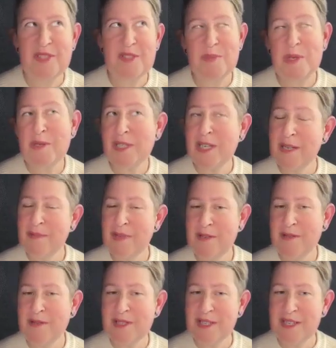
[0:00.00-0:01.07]
just
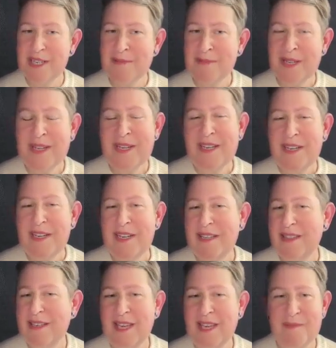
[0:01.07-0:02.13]
post-IPO startup
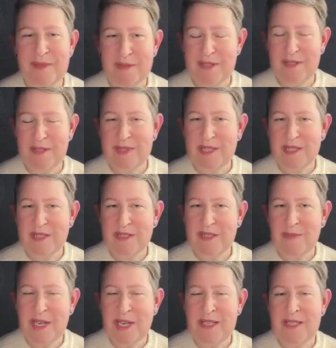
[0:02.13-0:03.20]
in the chemicals and materials
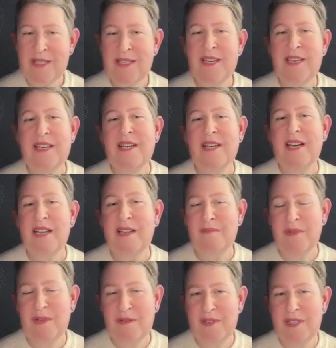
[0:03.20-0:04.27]
space. I
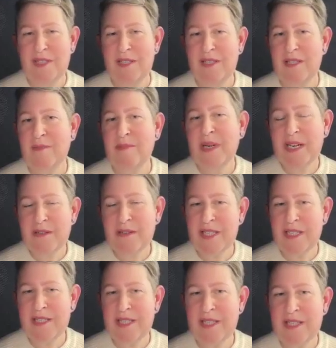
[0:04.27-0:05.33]
moved into the
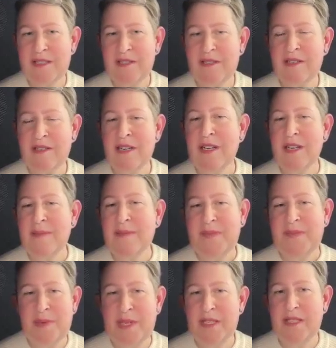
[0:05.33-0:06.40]
biotech sector,
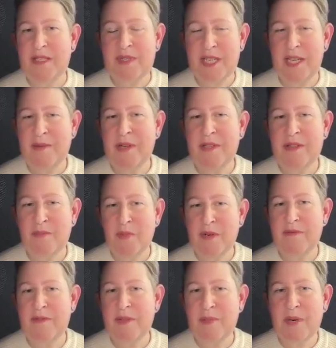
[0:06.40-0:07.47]
spent some time on more
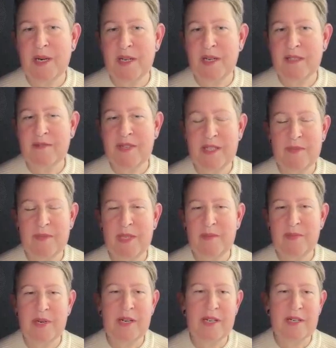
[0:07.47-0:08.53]
of the product development
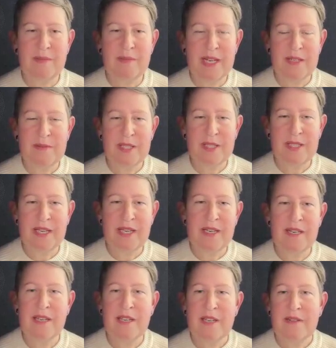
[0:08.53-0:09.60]
and product management
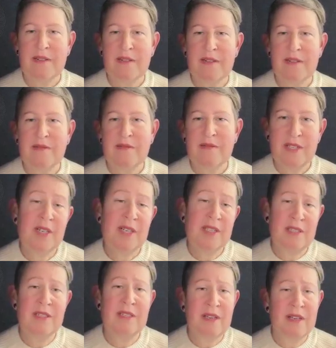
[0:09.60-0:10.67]
side, really
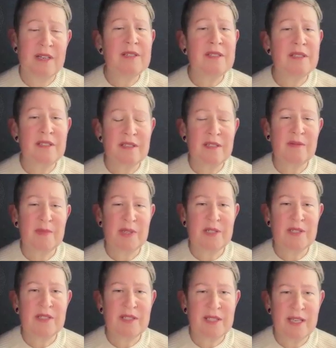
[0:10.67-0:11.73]
transitioned onto the
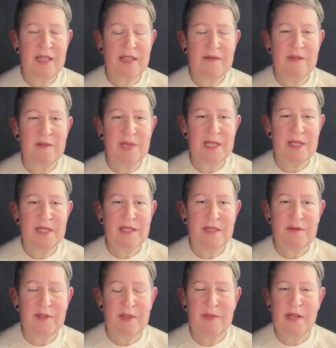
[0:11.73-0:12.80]
commercial side of the business
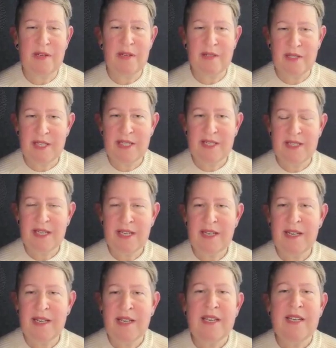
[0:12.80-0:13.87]
from the R&D
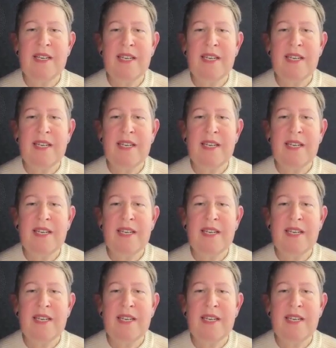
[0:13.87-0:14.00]
side,